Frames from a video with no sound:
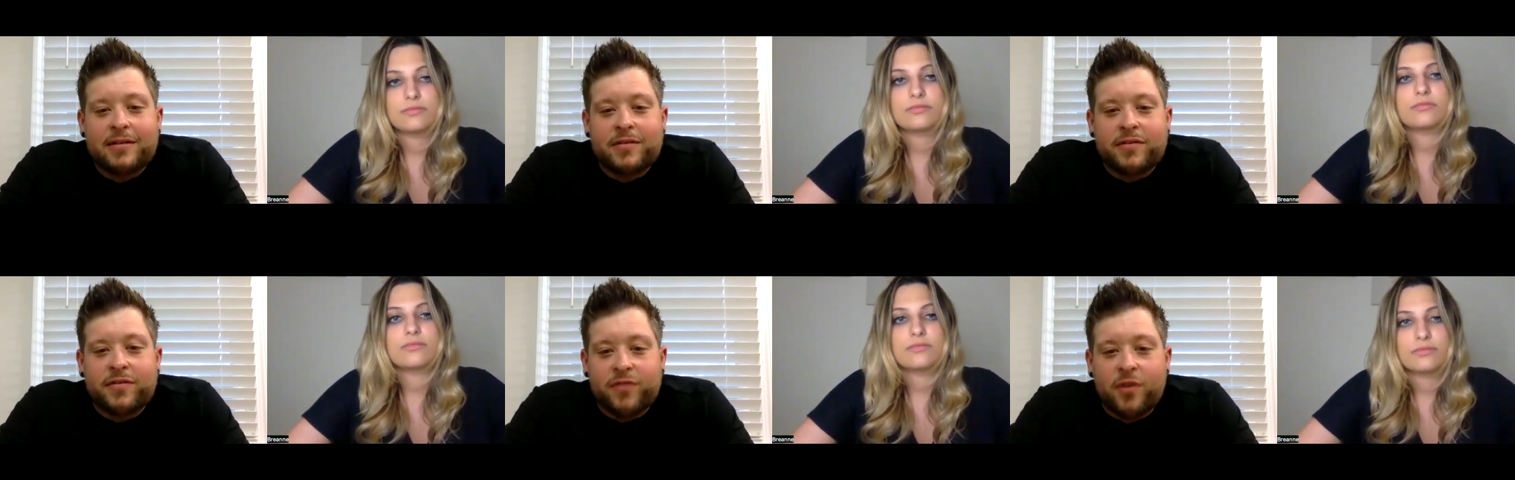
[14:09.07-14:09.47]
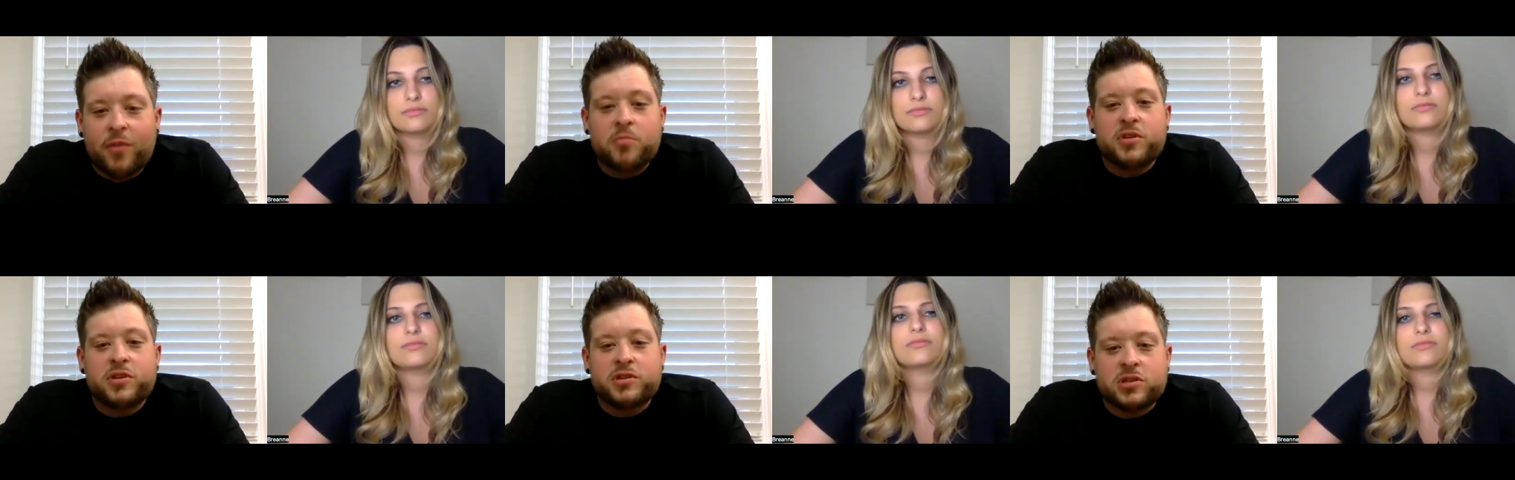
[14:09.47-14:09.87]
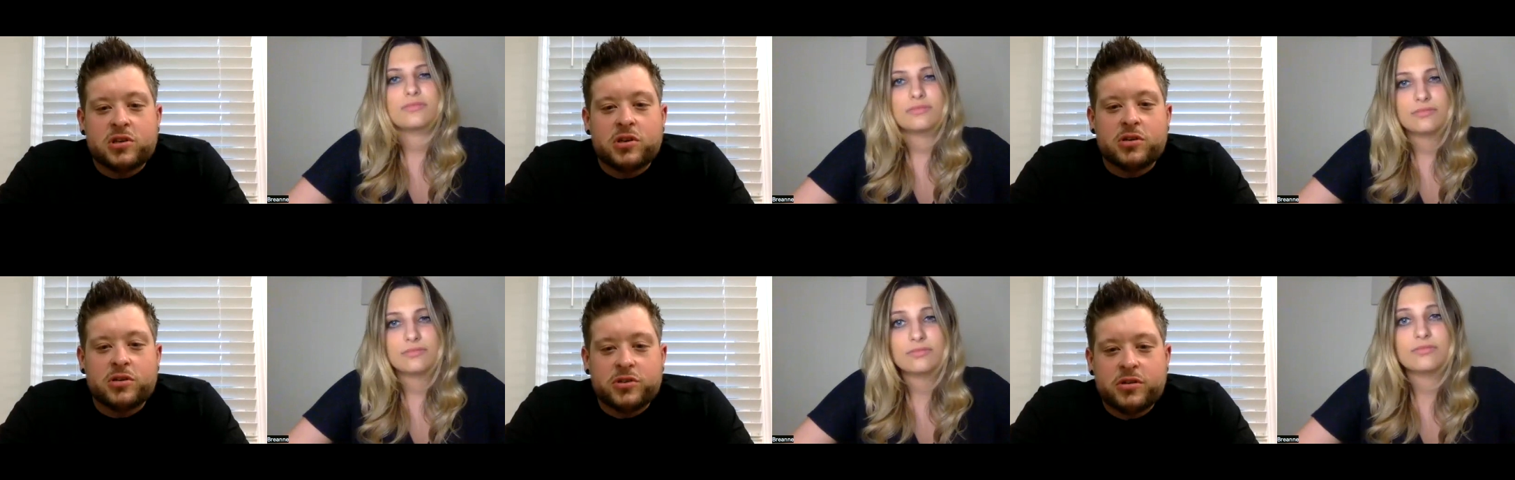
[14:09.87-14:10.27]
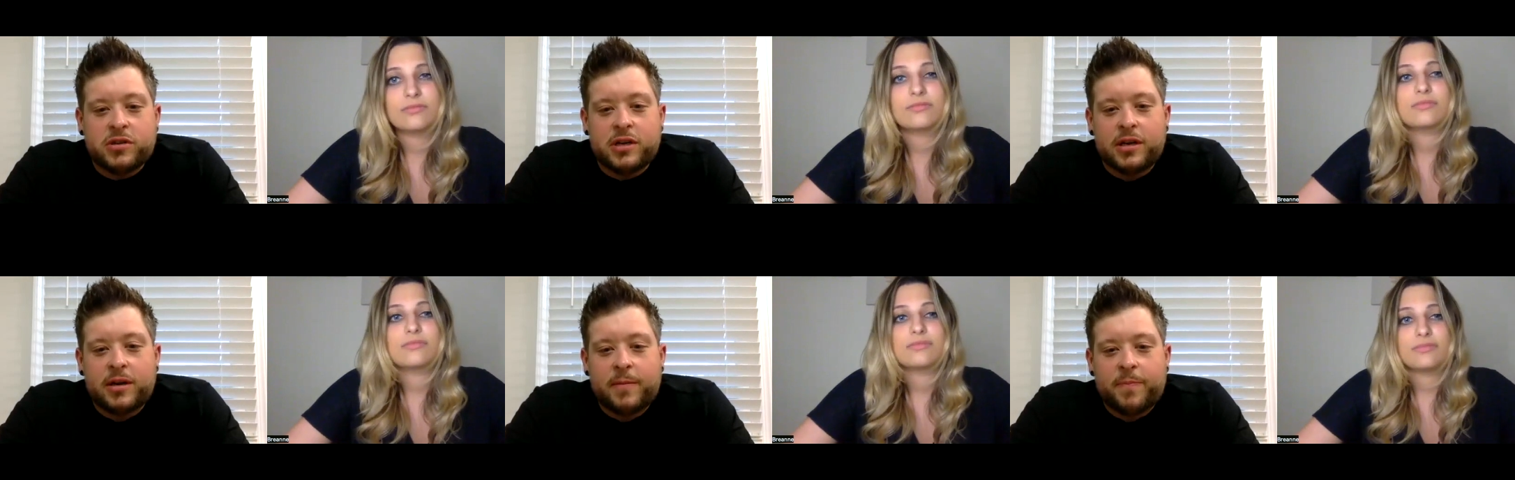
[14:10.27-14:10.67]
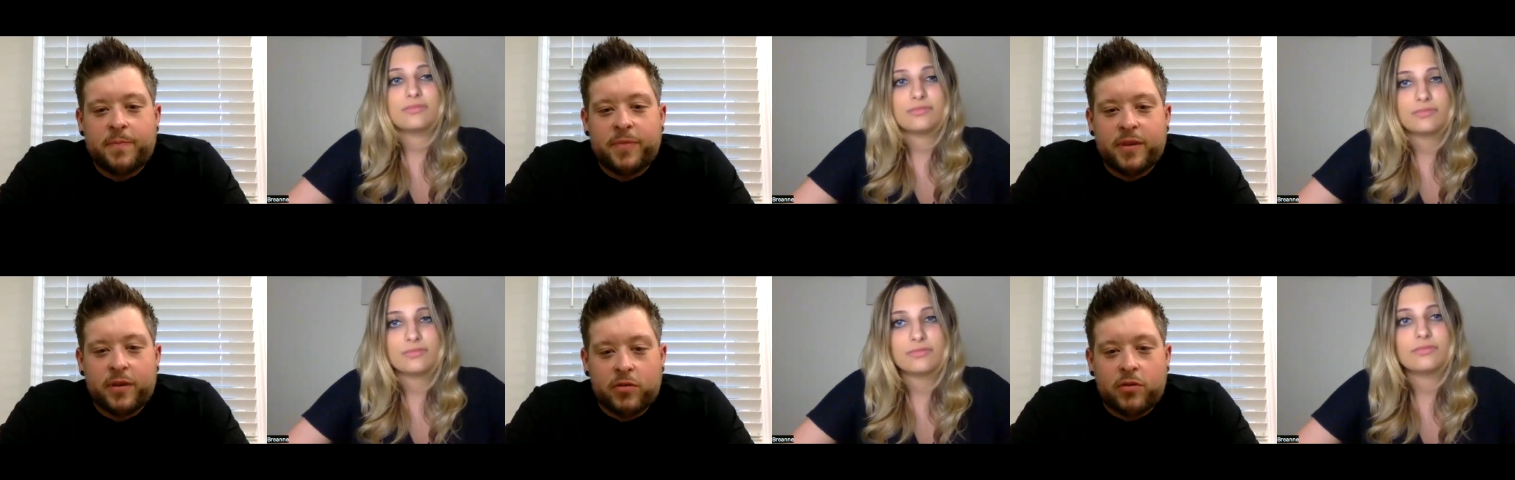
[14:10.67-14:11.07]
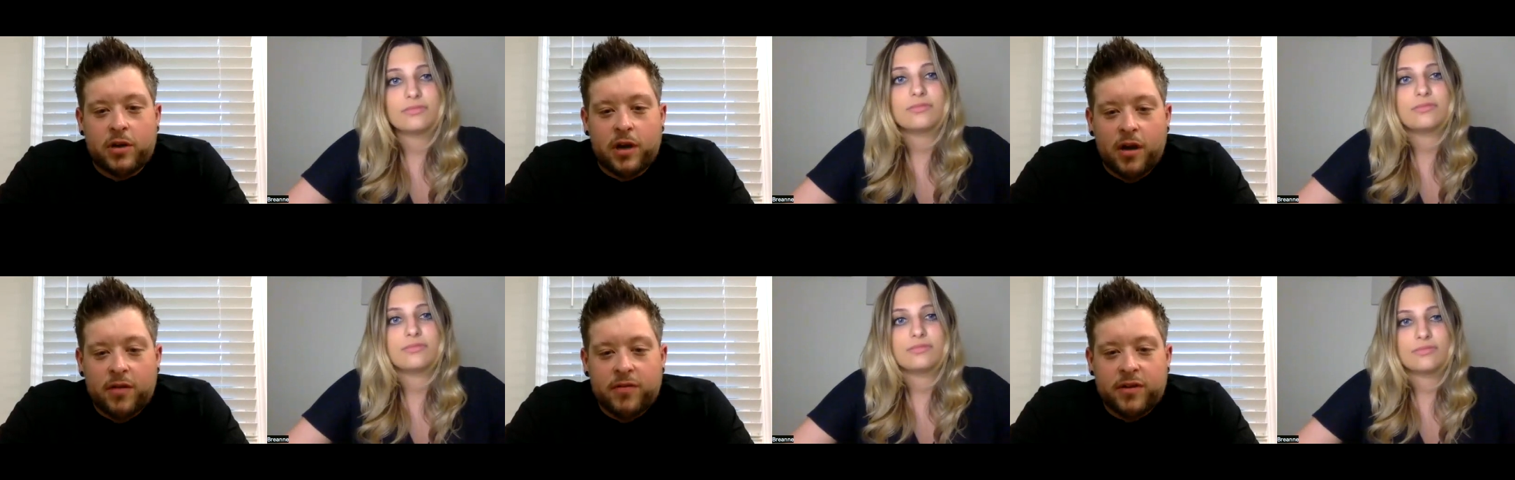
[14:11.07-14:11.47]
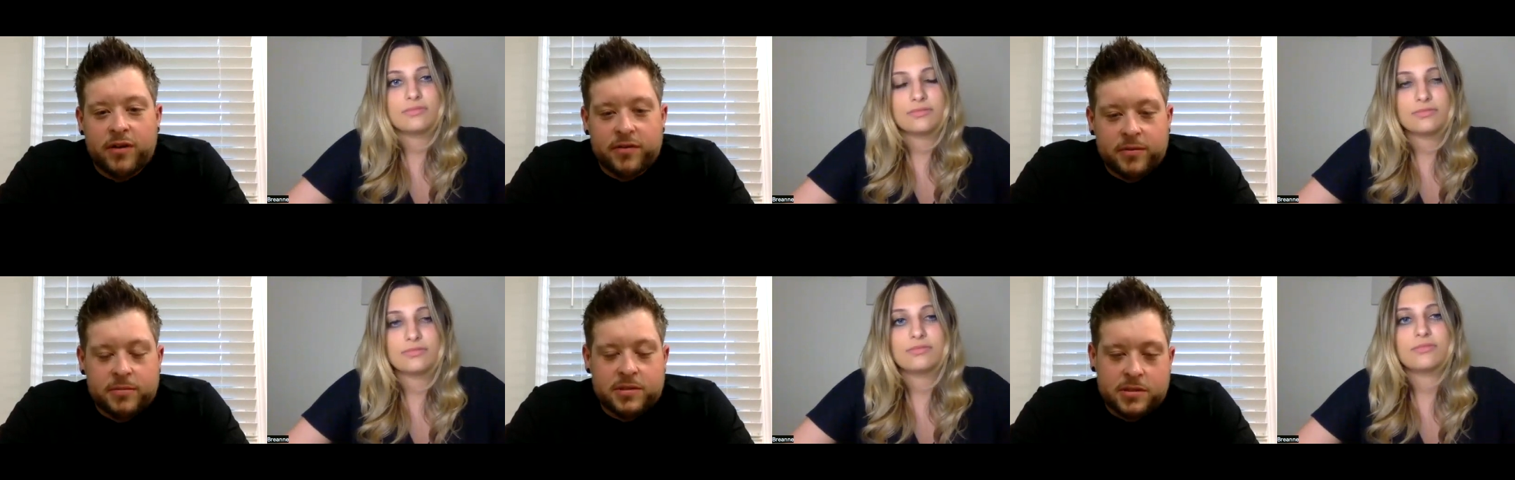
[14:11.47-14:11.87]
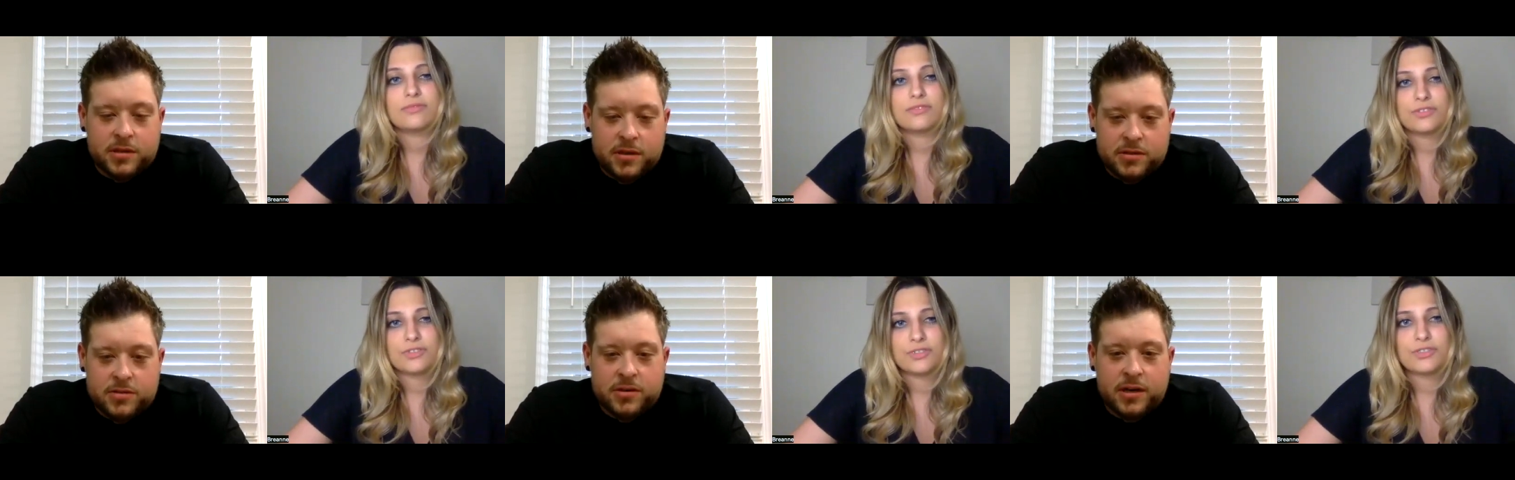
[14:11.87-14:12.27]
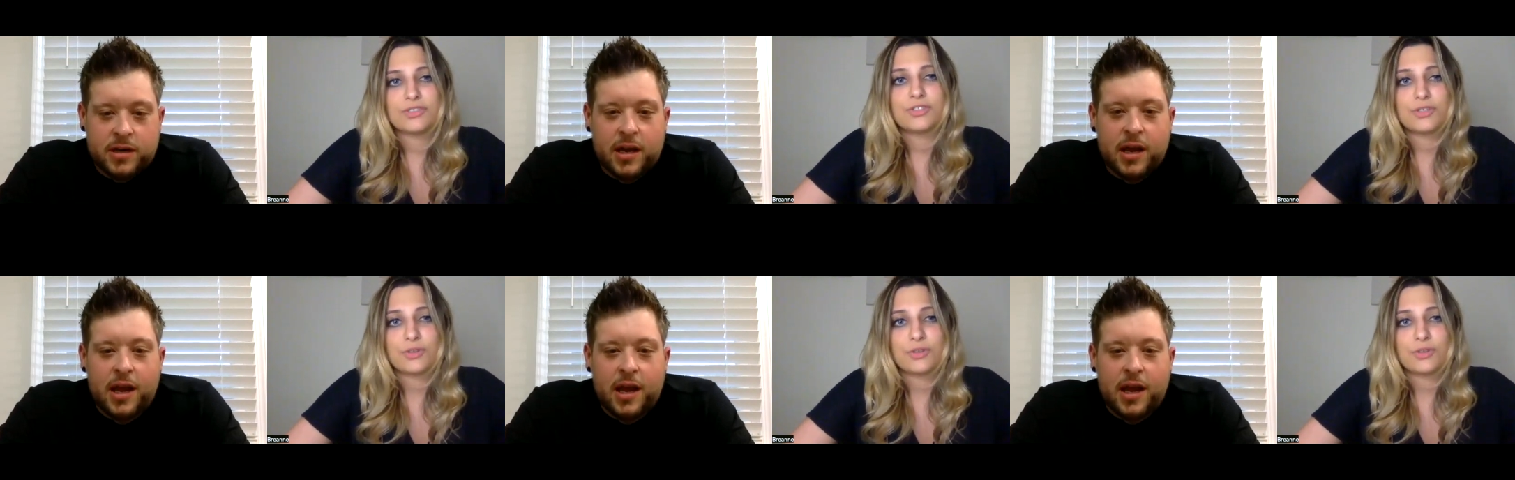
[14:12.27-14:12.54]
Speaker 1: from the surgery, like recovering from the surgery,